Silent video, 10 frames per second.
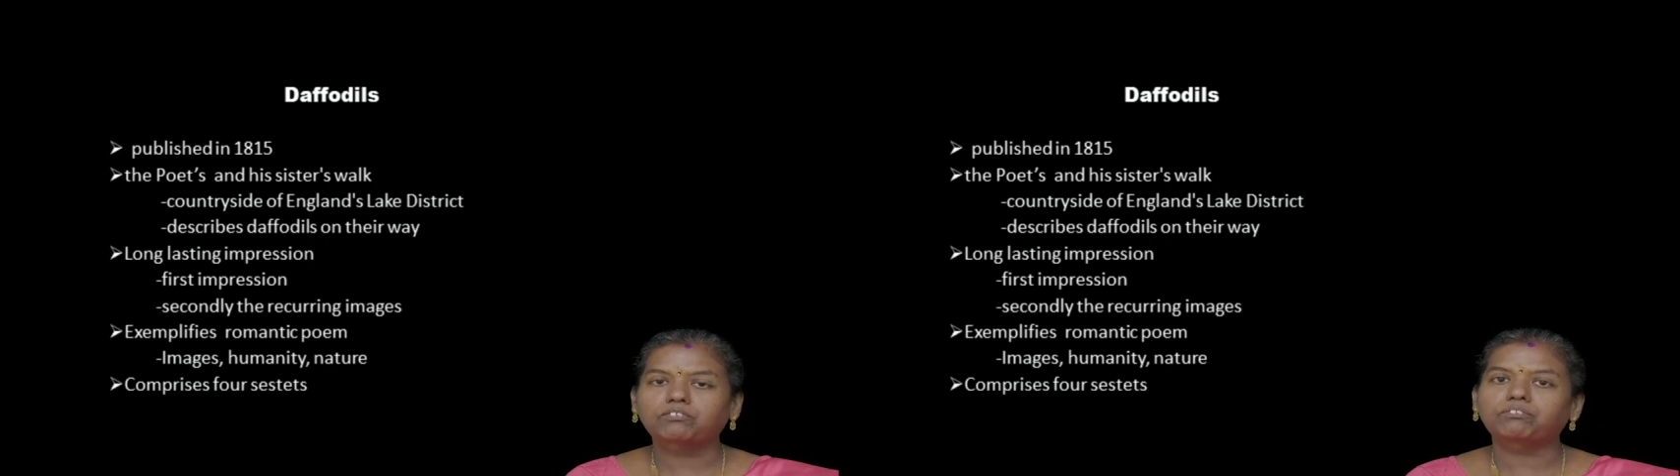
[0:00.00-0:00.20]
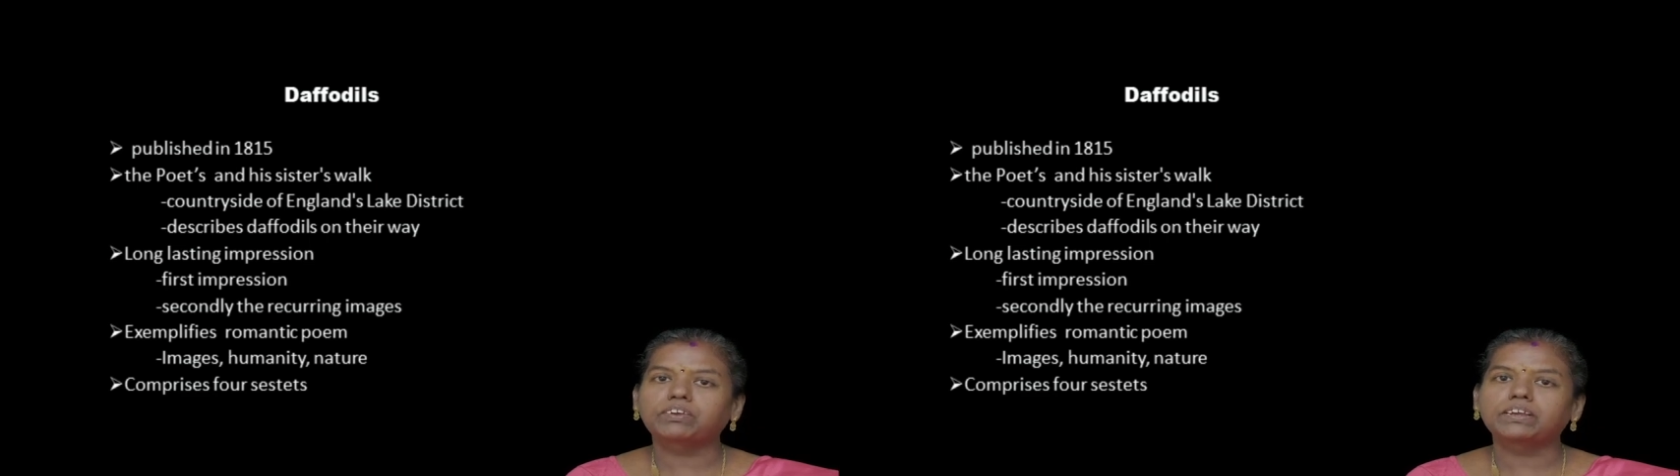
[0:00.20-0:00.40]

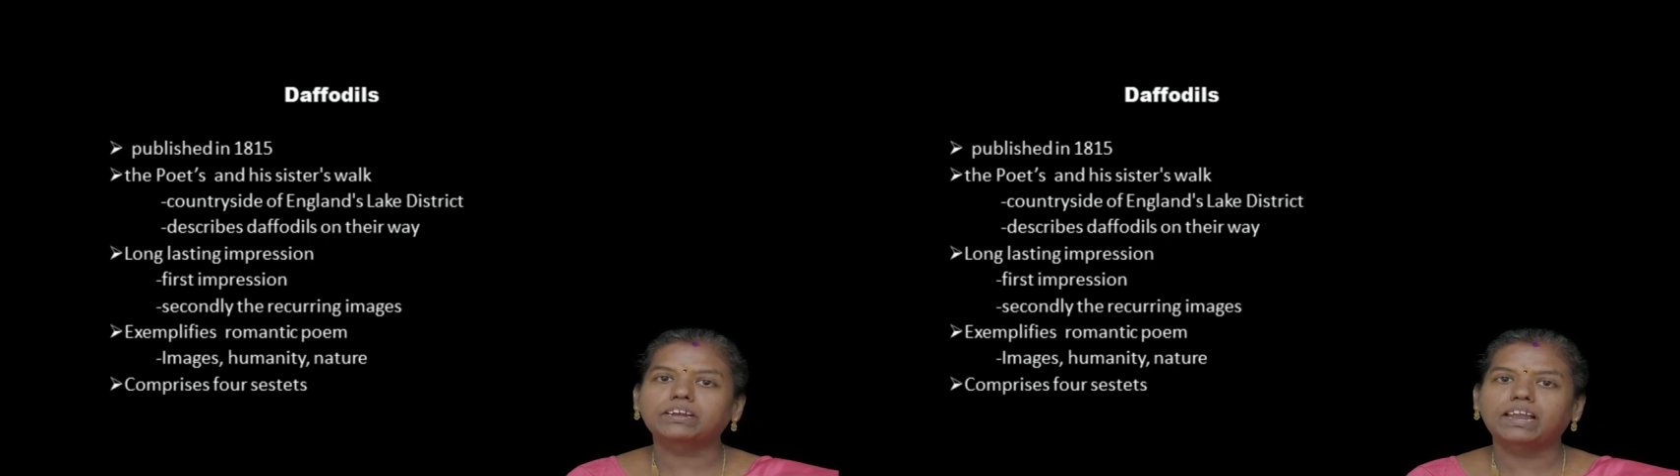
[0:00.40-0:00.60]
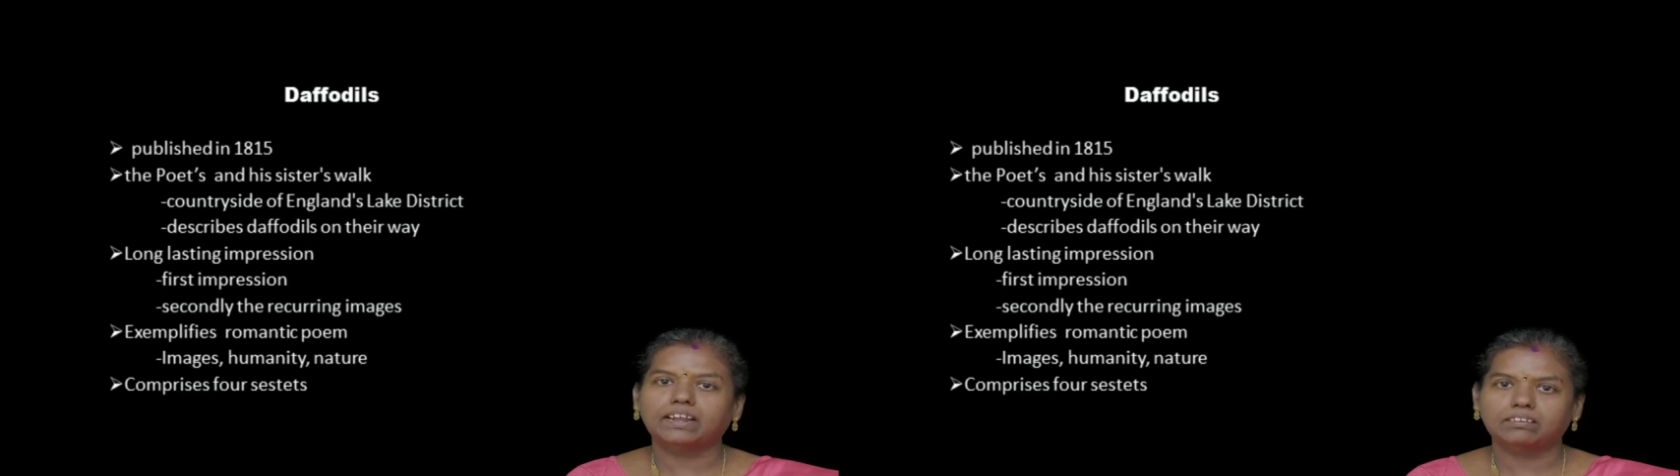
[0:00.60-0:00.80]
of
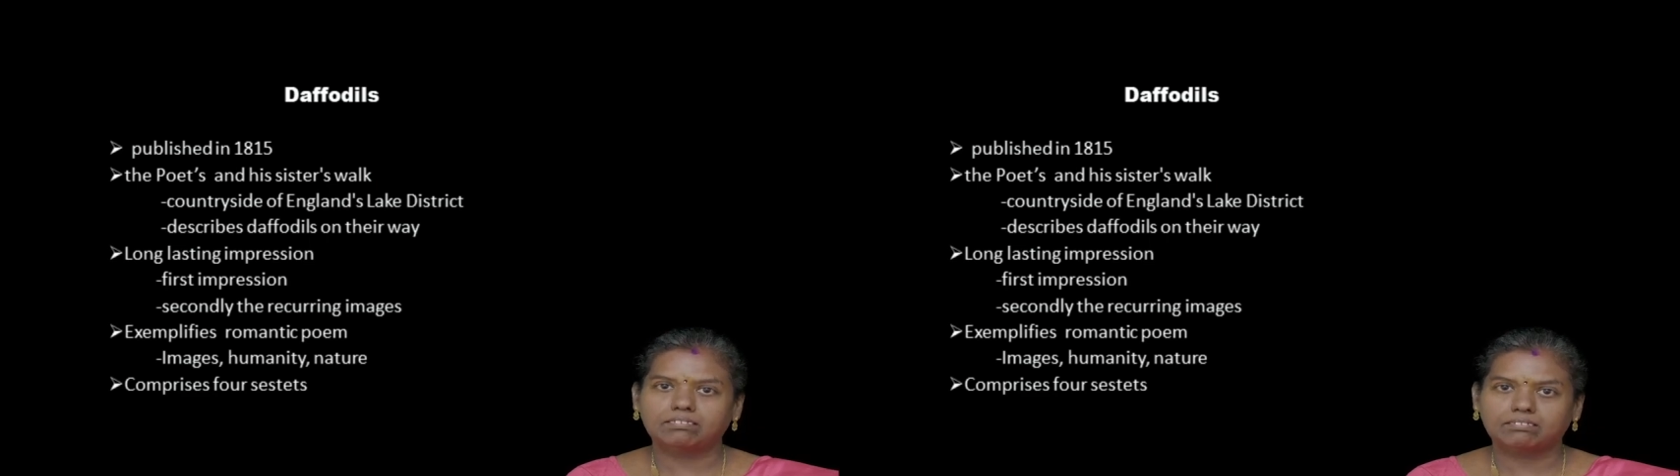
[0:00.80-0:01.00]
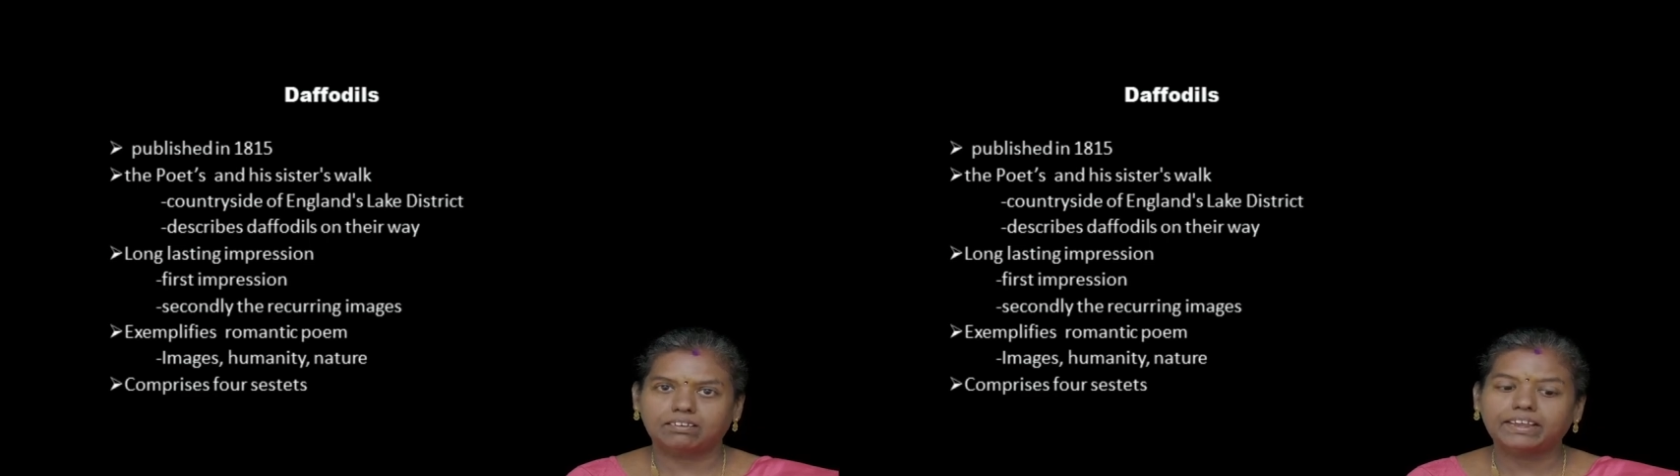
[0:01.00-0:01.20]

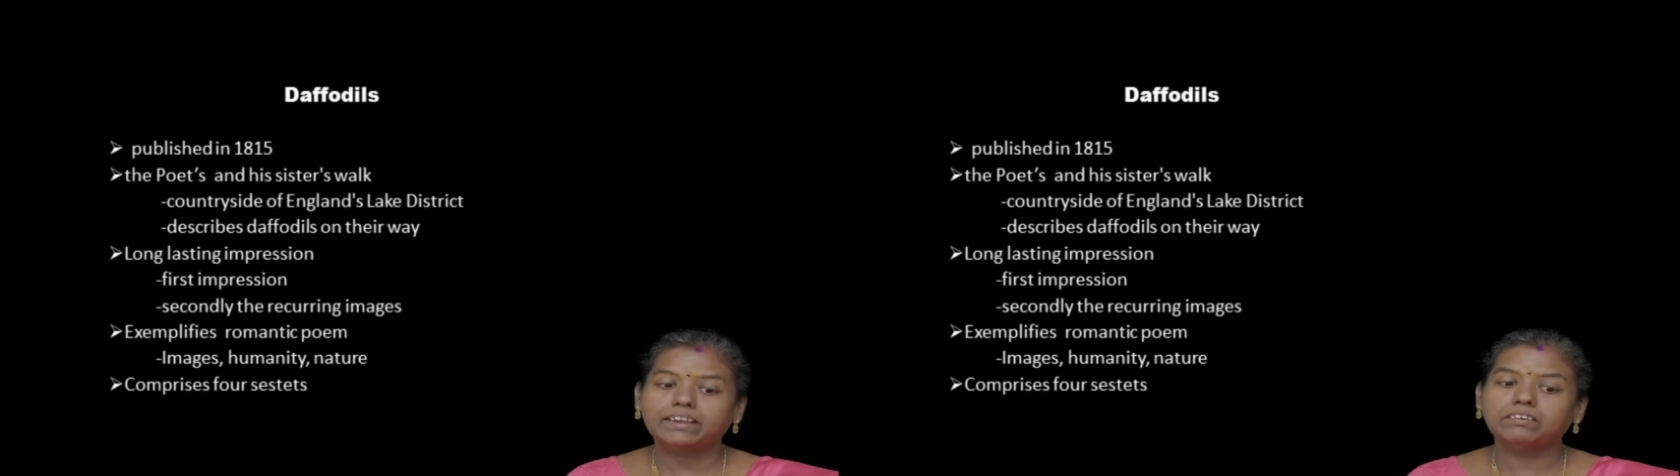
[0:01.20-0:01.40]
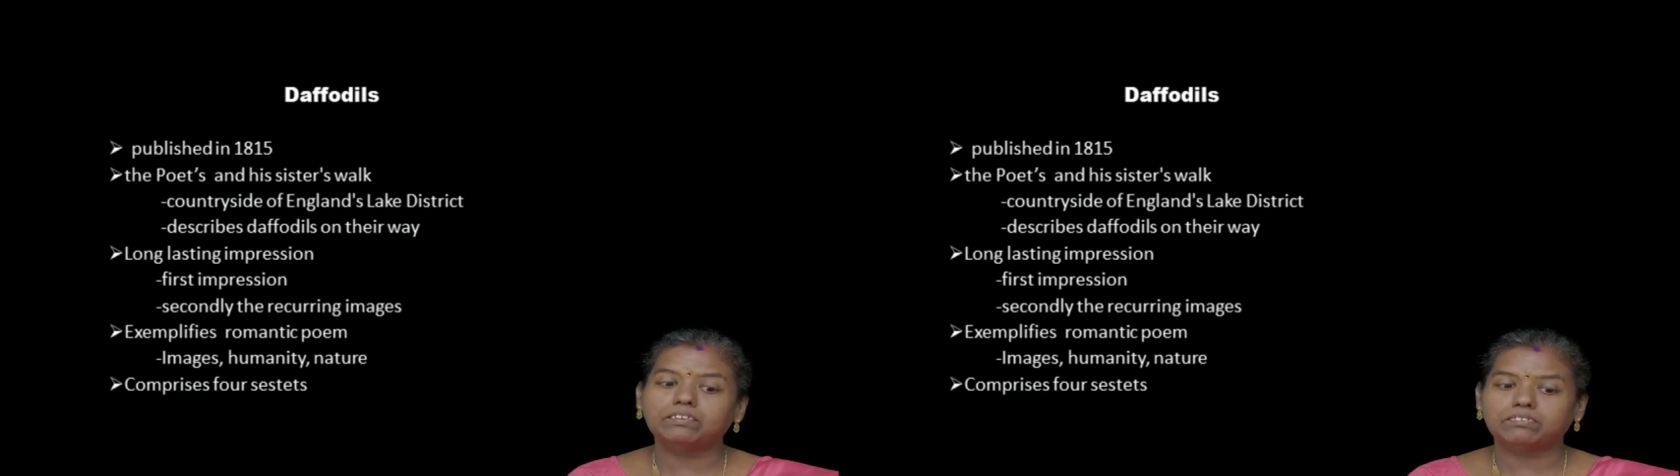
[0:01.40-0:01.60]
England's
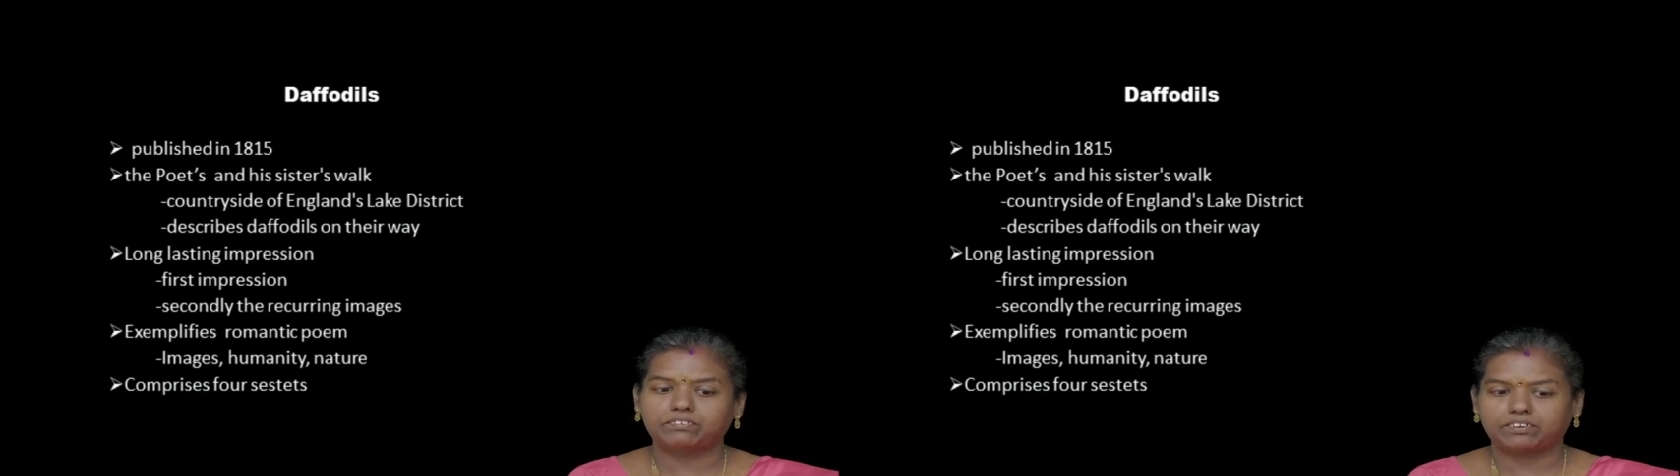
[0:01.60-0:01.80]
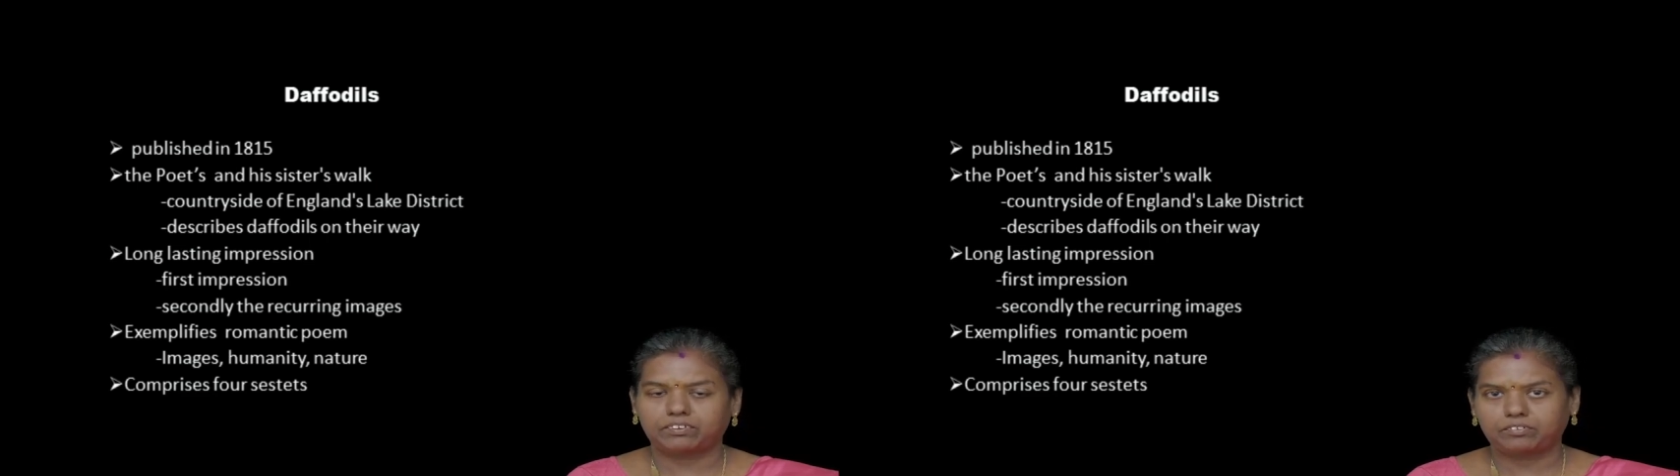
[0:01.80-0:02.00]
Lake
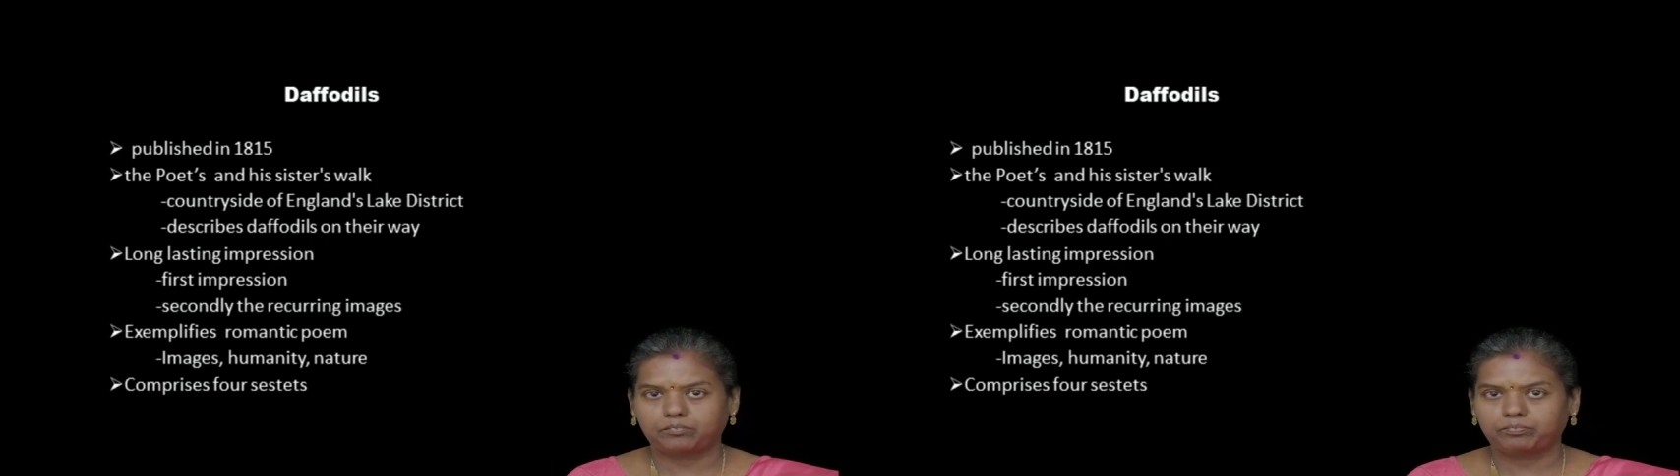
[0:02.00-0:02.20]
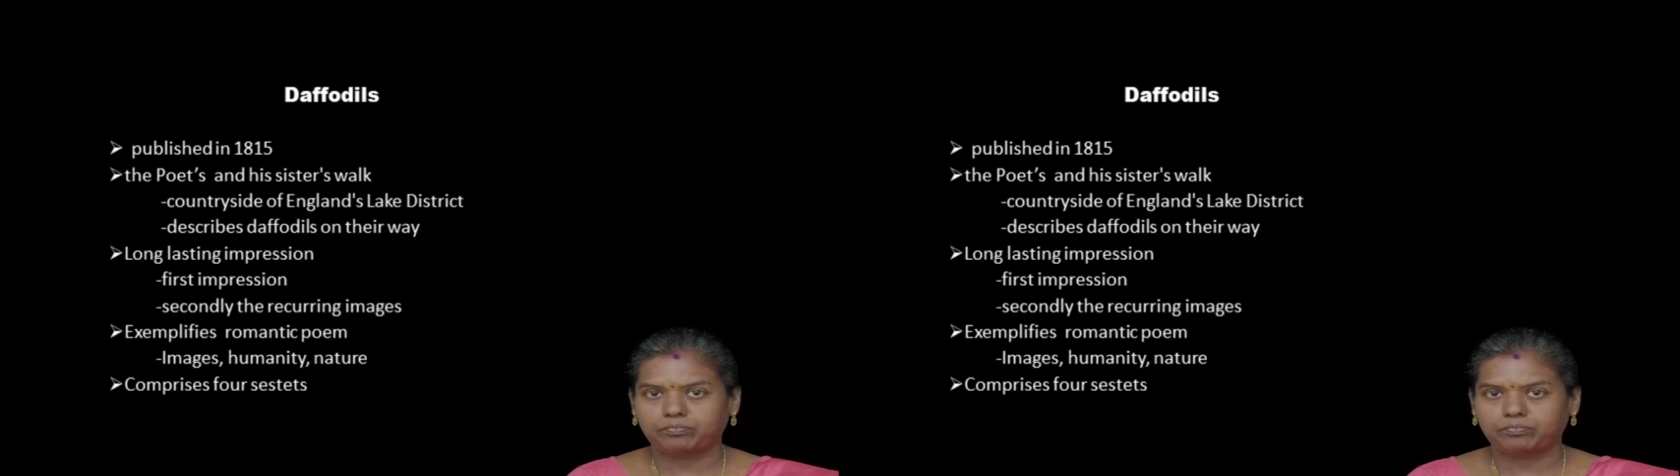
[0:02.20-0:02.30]
District